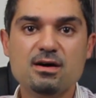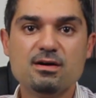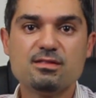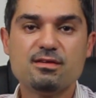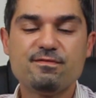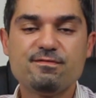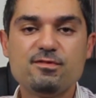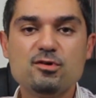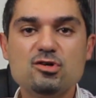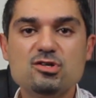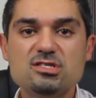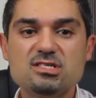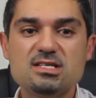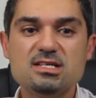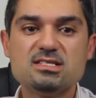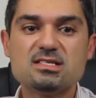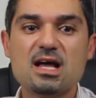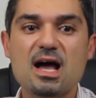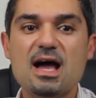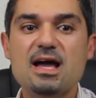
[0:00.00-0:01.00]
The first
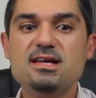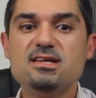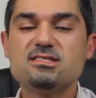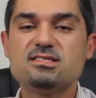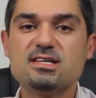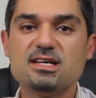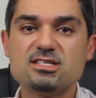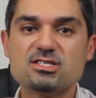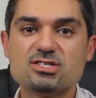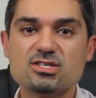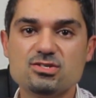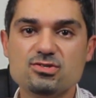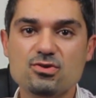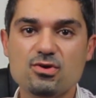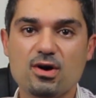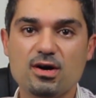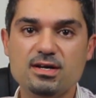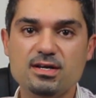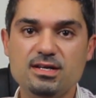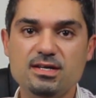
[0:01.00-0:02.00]
is a section
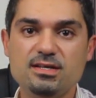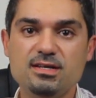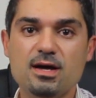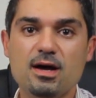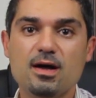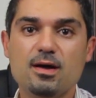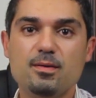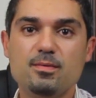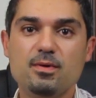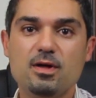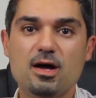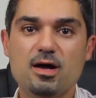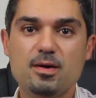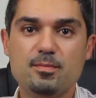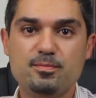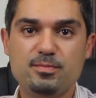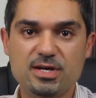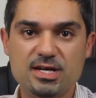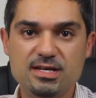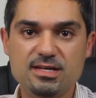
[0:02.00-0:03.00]

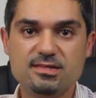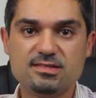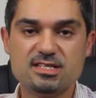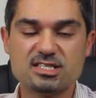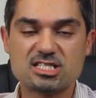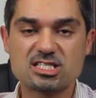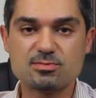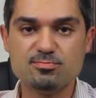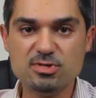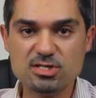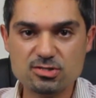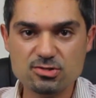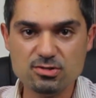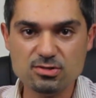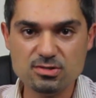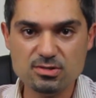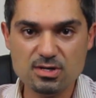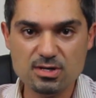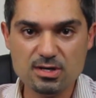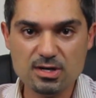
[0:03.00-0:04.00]
19B uh,
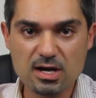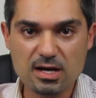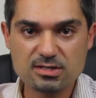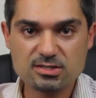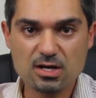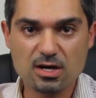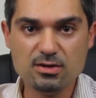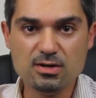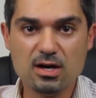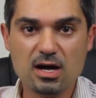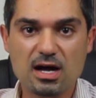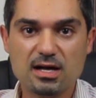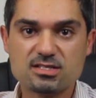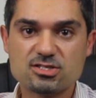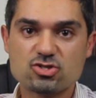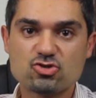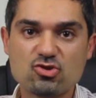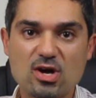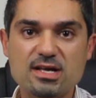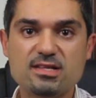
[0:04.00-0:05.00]
dismissal, so a
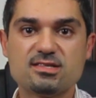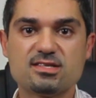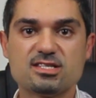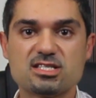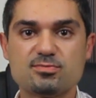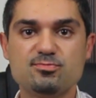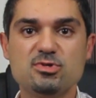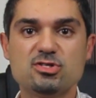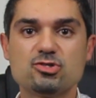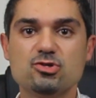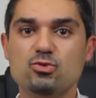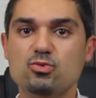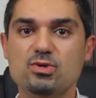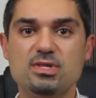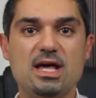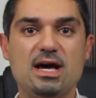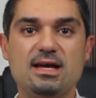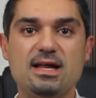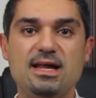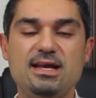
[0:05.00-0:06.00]
straight dismissal
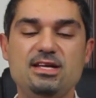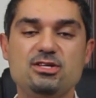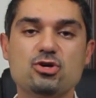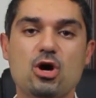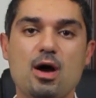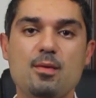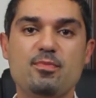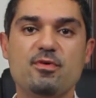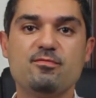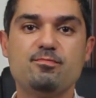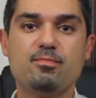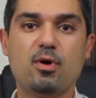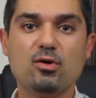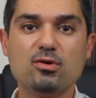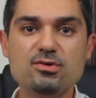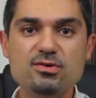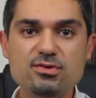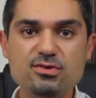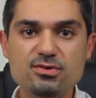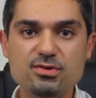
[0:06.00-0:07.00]
without any type of
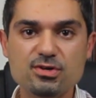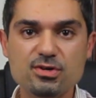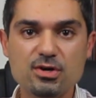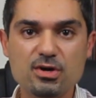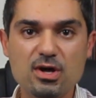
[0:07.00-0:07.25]
bond,